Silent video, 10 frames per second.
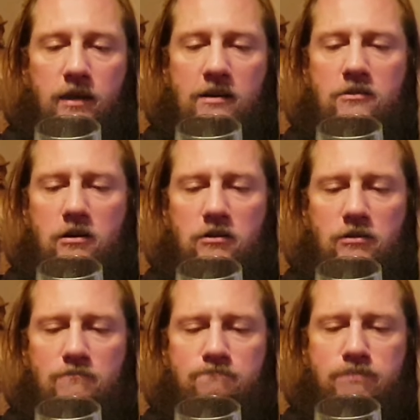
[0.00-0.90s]
That's not
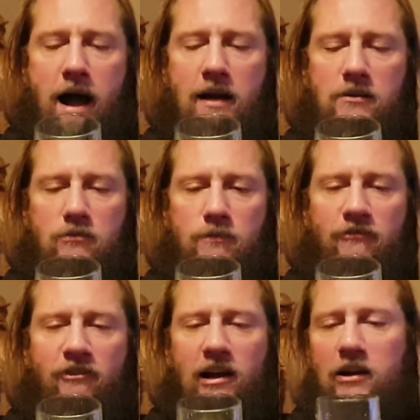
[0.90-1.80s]
too bad, to be
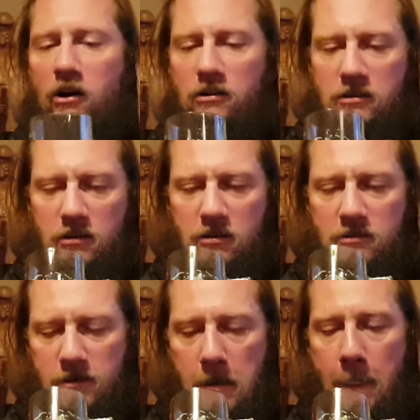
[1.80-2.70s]
fairly honest.
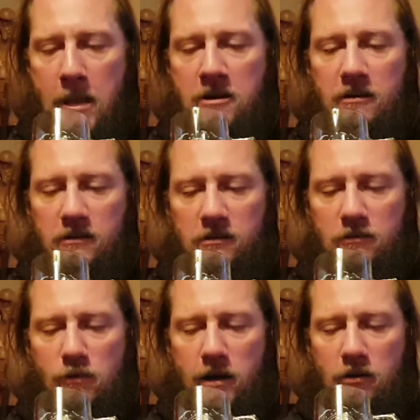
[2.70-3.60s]
This is
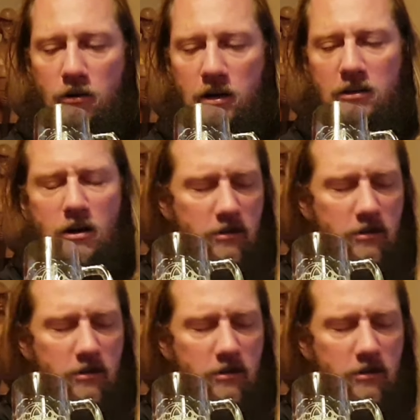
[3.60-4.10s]
quite good. It